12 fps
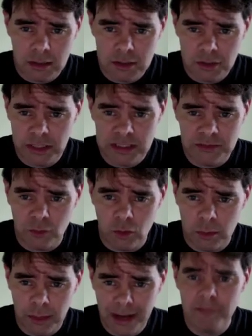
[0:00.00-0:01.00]

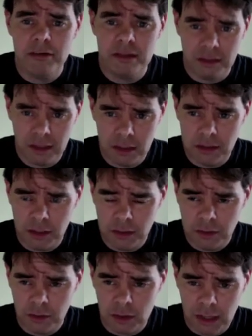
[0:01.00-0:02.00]
transform everything
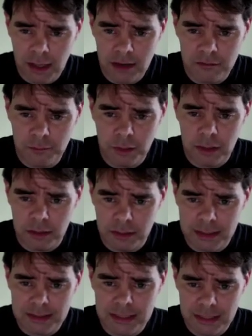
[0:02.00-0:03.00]
in your life, but
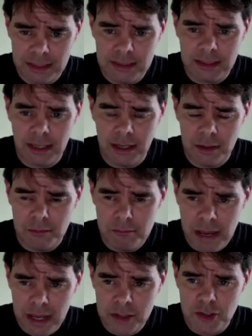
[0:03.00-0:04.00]
this is a
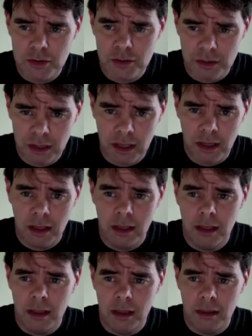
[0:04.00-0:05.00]
major thing
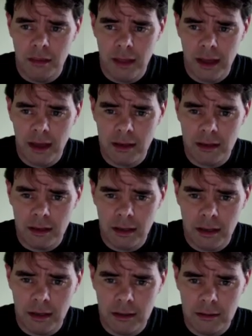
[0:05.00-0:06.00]
that
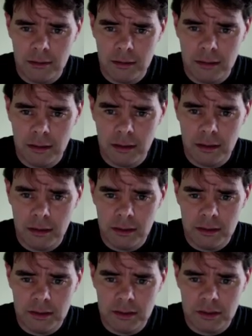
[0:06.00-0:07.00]

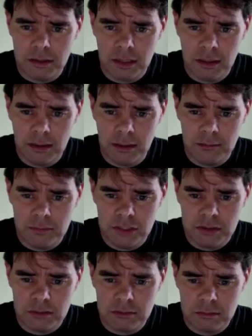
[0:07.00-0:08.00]
is just